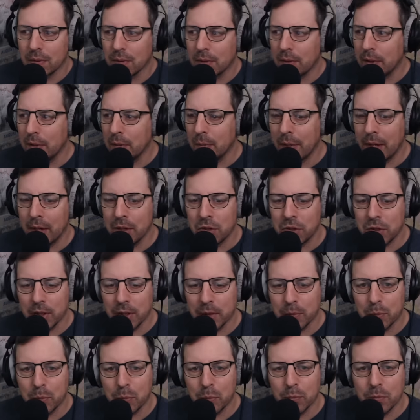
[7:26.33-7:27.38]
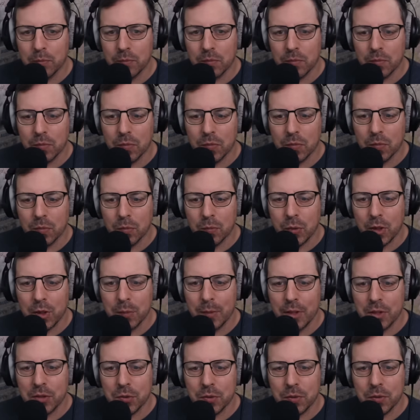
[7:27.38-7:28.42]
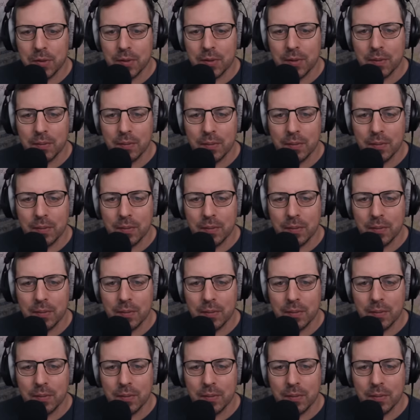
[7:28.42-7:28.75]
That you managed to pretty much